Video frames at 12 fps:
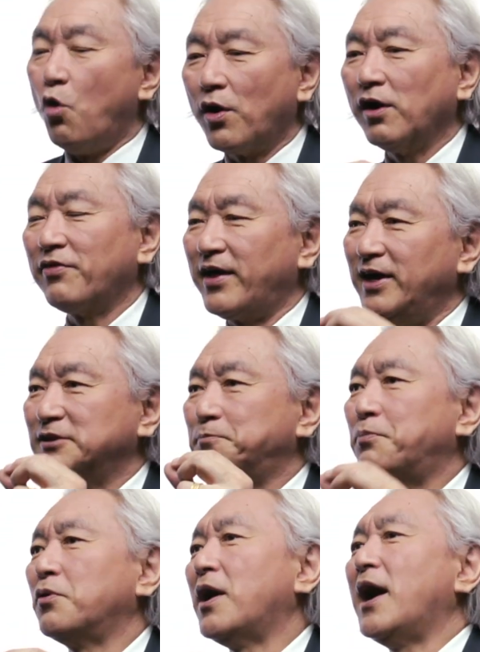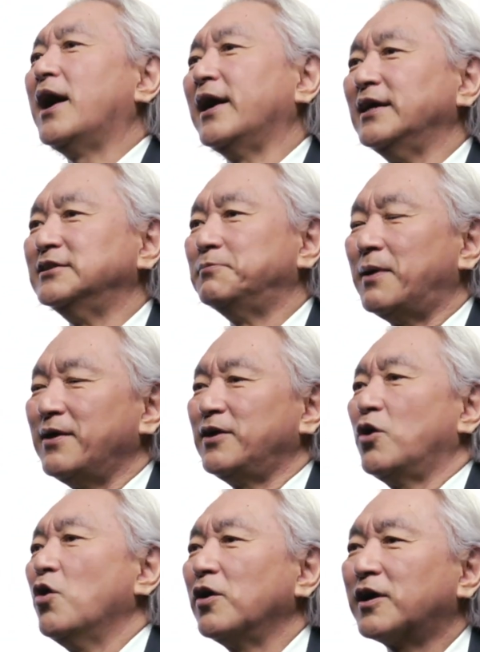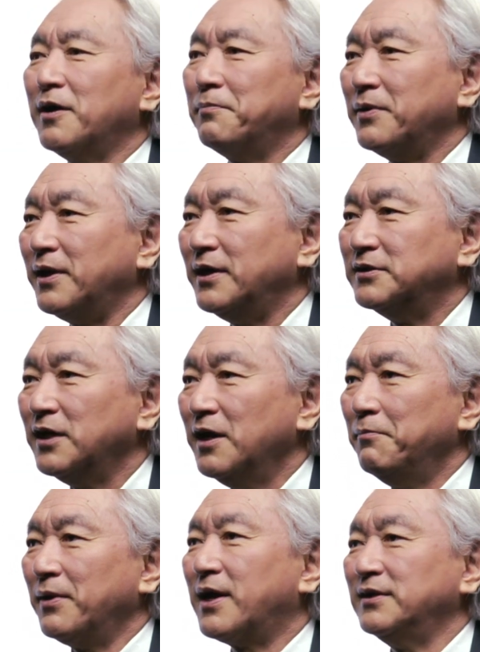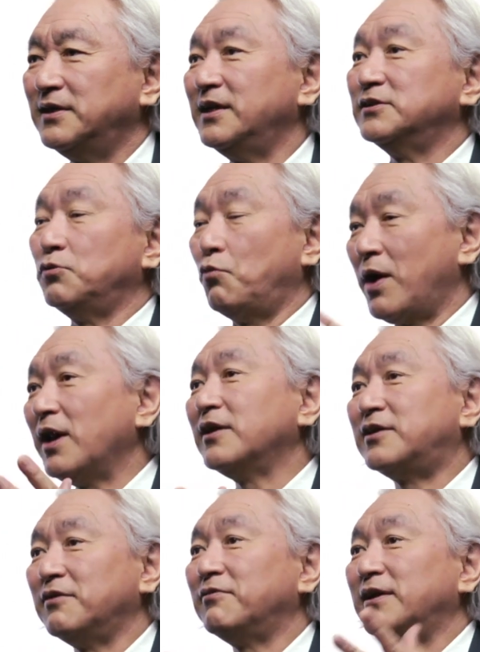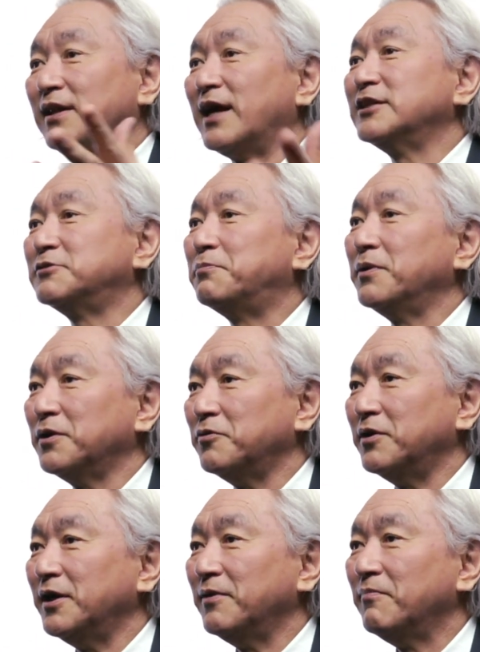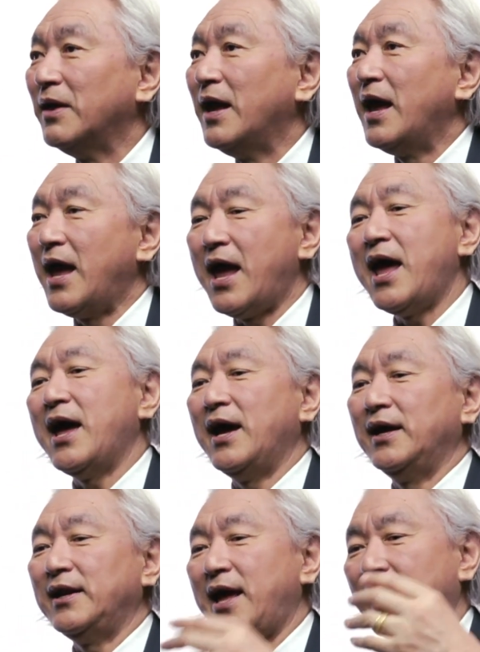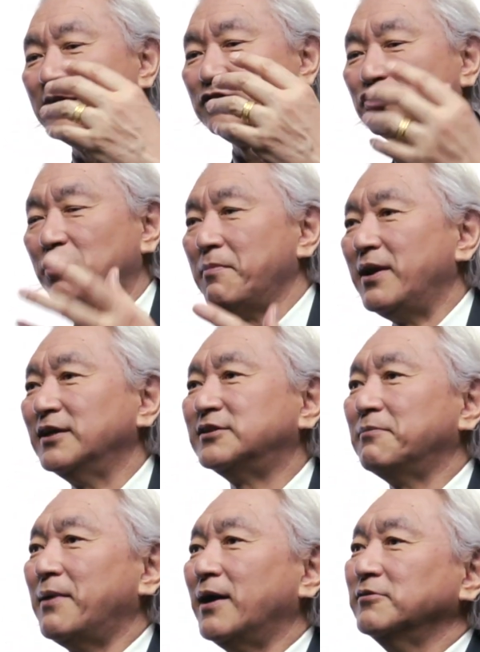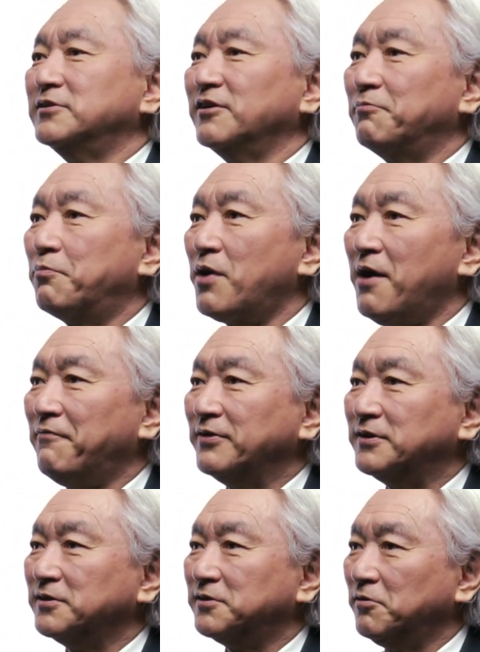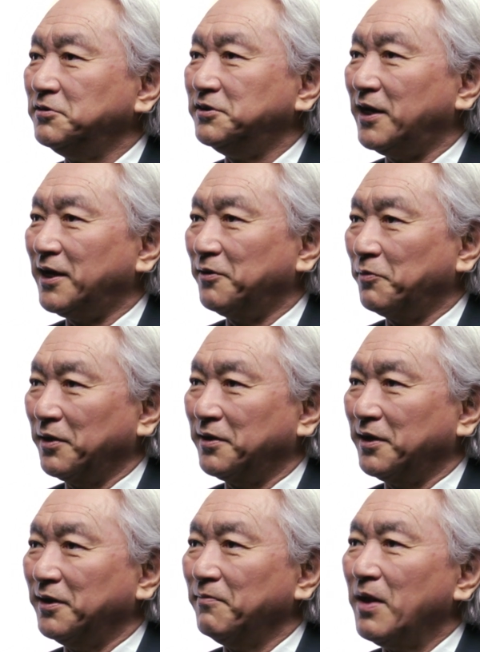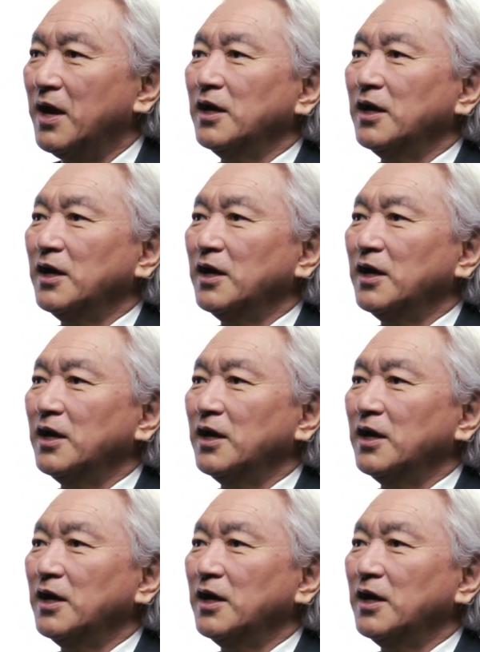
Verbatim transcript: oil that is prized by the oil companies because it is relatively less polluting and has tremendous amounts of profits associated with it.